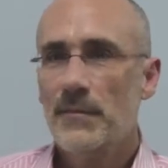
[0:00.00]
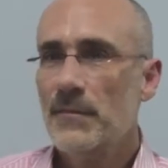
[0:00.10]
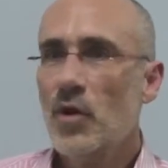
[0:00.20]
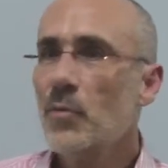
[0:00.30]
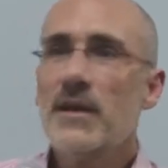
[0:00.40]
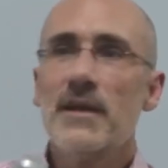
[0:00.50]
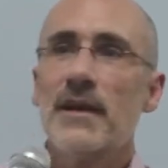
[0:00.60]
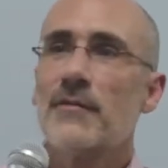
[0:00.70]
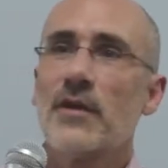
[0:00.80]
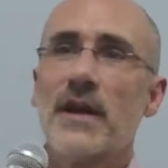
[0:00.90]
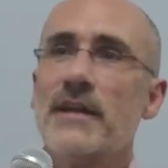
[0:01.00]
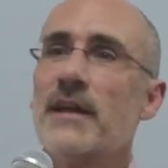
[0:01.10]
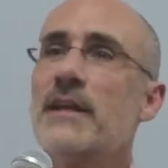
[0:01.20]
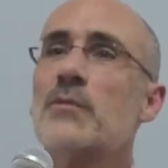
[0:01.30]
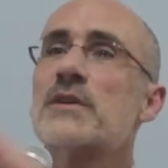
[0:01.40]
Nobody ever had
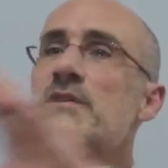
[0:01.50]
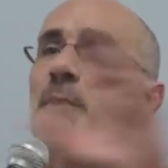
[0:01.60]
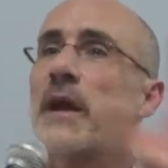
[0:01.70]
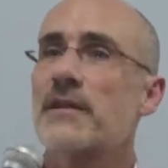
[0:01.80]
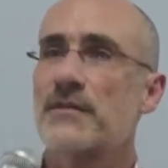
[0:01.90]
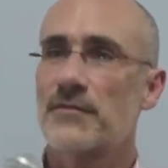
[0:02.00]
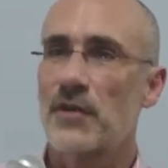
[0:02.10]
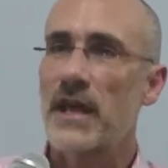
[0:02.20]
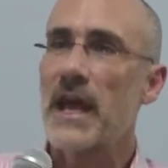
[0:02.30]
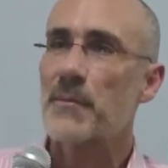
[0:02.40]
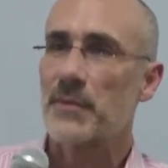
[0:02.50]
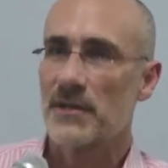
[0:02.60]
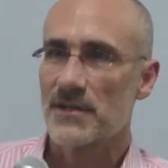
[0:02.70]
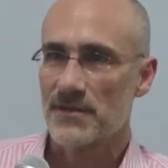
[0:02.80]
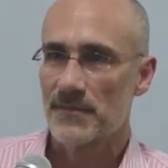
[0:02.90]
any respect for
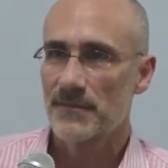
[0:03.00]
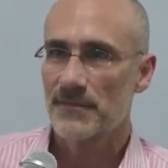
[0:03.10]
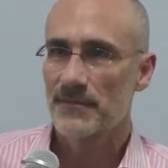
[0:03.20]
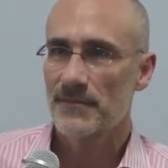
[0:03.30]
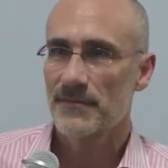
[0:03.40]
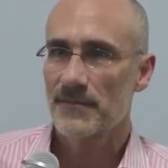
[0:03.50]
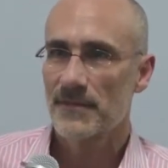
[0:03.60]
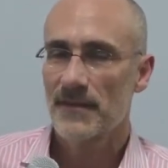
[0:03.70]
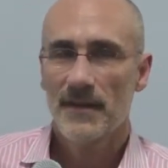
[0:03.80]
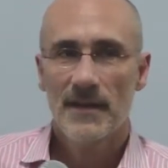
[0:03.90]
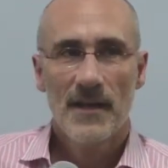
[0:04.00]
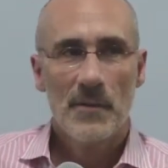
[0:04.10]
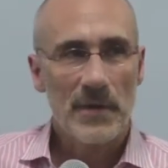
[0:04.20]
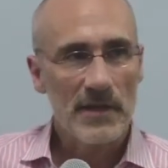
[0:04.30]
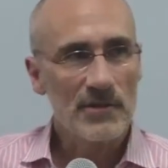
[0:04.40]
capitalism.
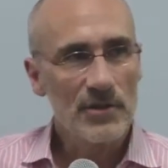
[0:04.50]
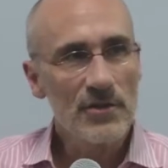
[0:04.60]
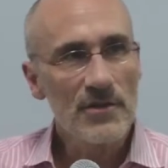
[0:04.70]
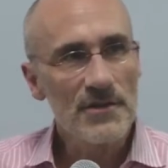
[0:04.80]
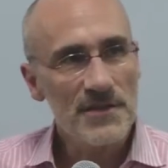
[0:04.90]
But I learned